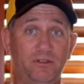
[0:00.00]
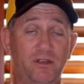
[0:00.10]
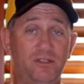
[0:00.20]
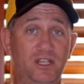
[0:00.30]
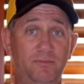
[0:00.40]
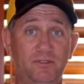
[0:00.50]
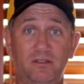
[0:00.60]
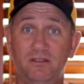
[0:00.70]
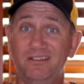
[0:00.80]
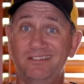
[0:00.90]
their own
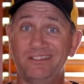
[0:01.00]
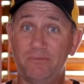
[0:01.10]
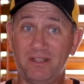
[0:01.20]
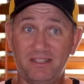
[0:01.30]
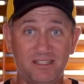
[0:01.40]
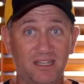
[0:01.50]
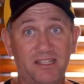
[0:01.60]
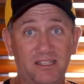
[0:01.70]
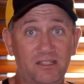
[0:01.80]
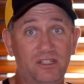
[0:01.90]
chips. There is a big
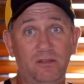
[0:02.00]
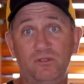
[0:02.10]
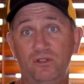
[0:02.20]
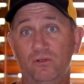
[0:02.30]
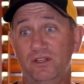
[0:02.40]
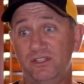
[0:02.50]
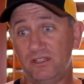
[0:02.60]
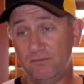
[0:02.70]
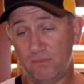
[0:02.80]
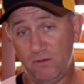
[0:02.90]
silicon chip shortage
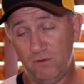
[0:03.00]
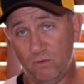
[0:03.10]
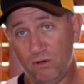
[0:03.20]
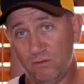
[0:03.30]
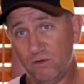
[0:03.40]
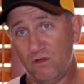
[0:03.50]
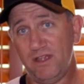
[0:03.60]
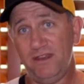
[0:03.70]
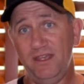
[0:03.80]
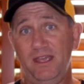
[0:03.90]
at the moment
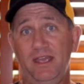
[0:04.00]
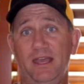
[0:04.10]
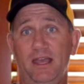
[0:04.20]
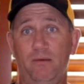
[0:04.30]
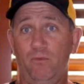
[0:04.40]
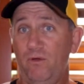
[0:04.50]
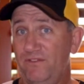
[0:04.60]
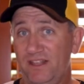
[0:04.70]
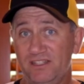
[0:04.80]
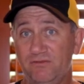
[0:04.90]
worldwide.
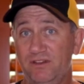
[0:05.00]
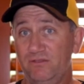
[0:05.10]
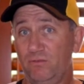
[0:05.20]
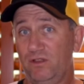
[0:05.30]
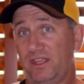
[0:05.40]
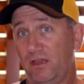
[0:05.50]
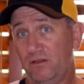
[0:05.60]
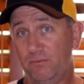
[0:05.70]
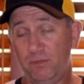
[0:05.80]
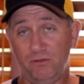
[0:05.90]
Whether that's the reason why they're
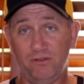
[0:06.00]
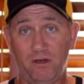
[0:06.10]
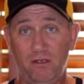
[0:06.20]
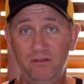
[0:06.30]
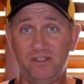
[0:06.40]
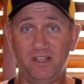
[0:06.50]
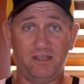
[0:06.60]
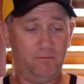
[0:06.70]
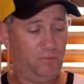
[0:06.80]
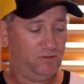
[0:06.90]
going to build their own, so they
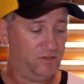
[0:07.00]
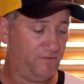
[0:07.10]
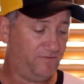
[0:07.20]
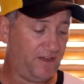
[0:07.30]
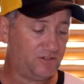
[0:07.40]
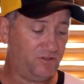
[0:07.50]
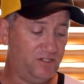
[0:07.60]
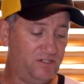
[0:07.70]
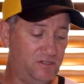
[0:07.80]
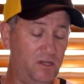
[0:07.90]
can build their own
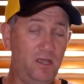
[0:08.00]
factories,